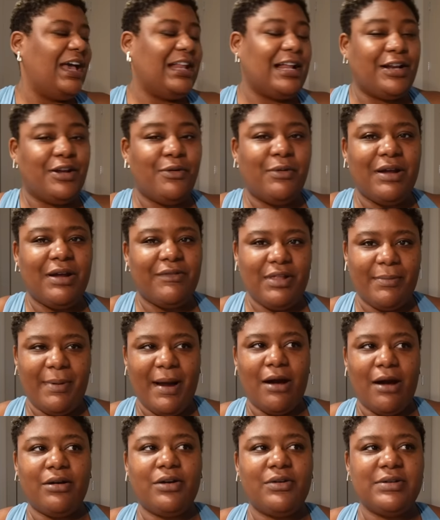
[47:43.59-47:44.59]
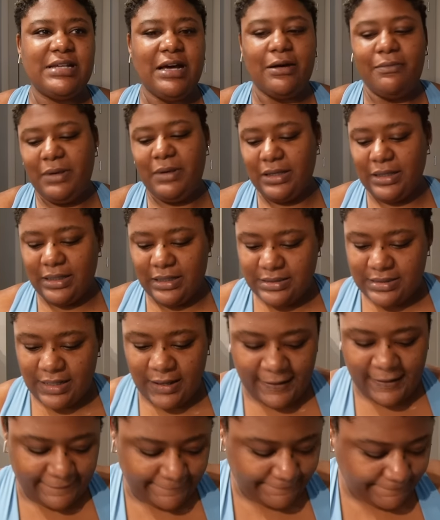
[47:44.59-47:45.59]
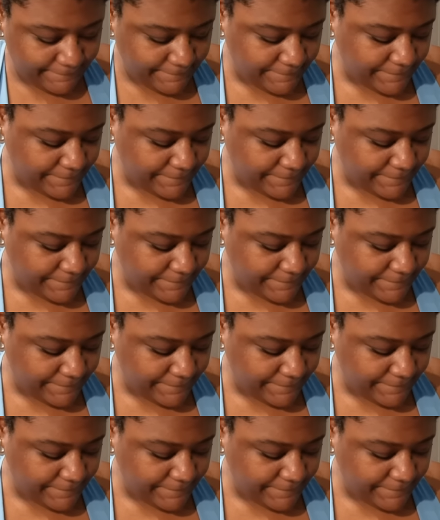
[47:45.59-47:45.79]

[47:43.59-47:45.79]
And I know whenever the power goes out because I